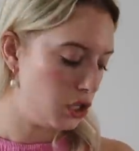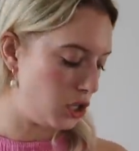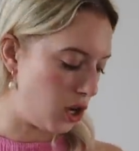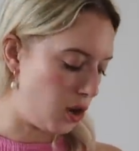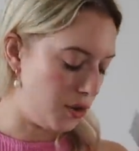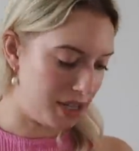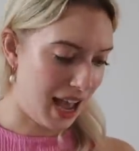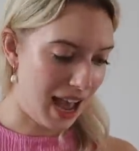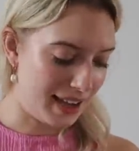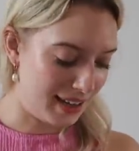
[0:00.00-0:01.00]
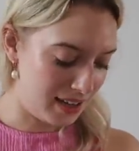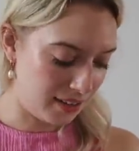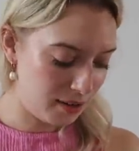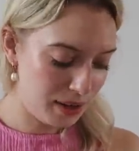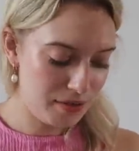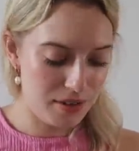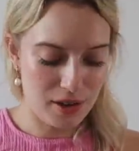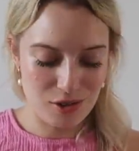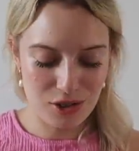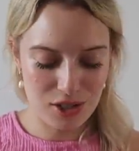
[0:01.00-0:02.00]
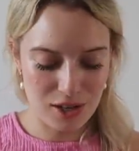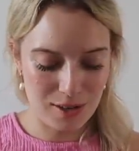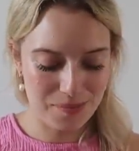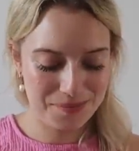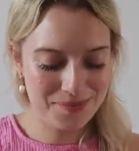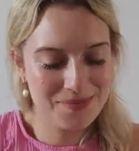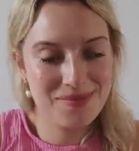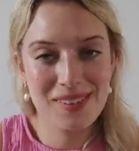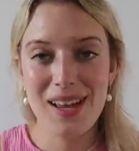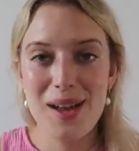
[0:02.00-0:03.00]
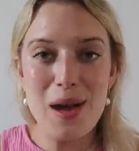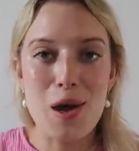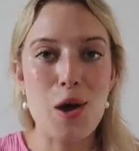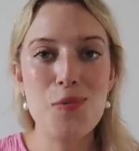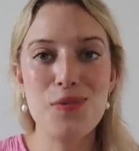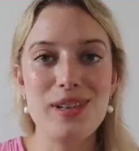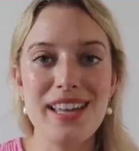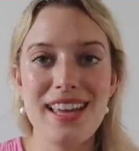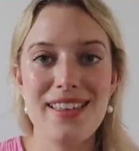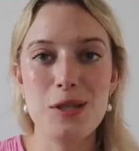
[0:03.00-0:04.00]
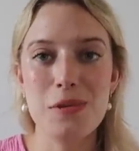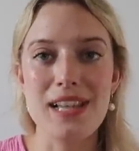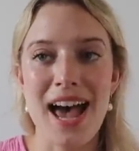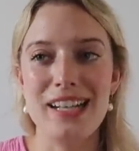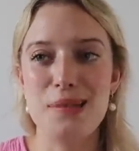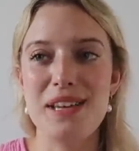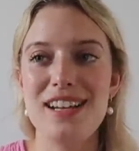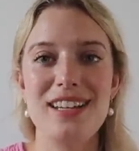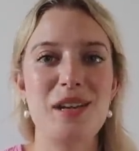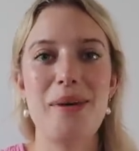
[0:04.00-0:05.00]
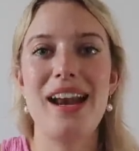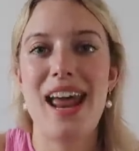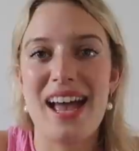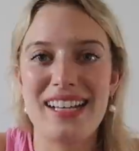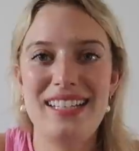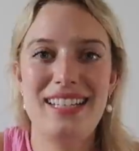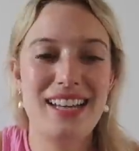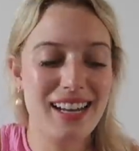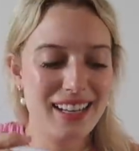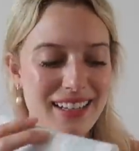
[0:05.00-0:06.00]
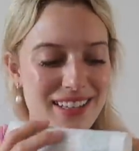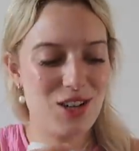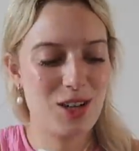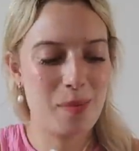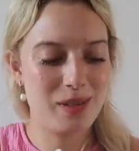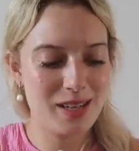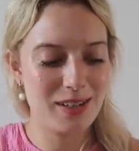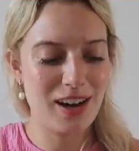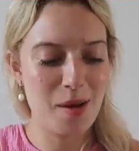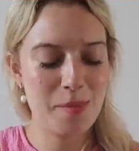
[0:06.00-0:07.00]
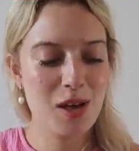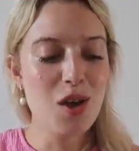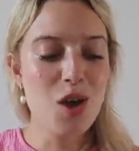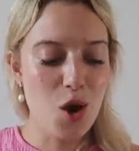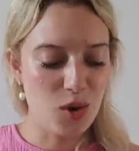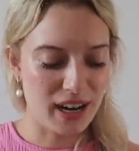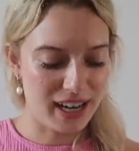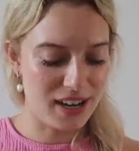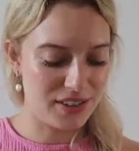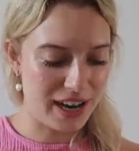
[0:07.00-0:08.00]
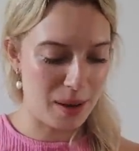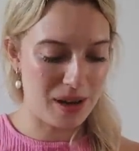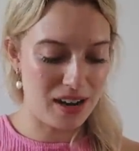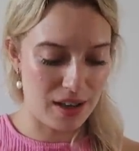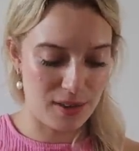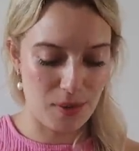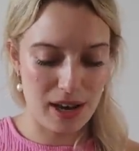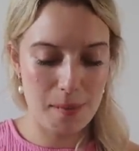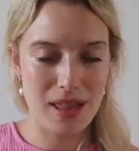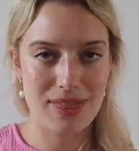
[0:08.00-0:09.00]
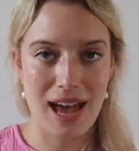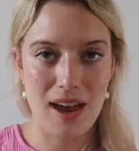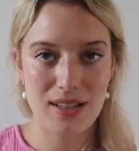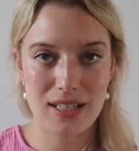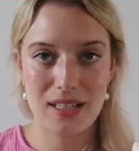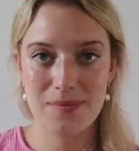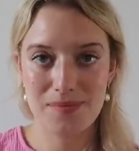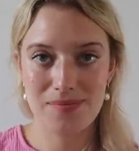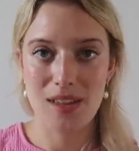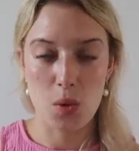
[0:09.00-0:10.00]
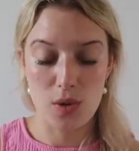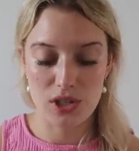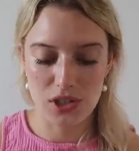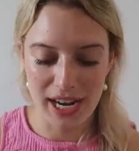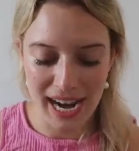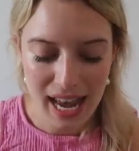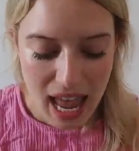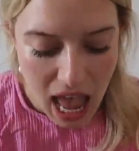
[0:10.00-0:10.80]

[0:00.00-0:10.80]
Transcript: So yeah, I got another one of those. So hopefully this will last me until my next trip to Europe where I can grab another one, but that was great.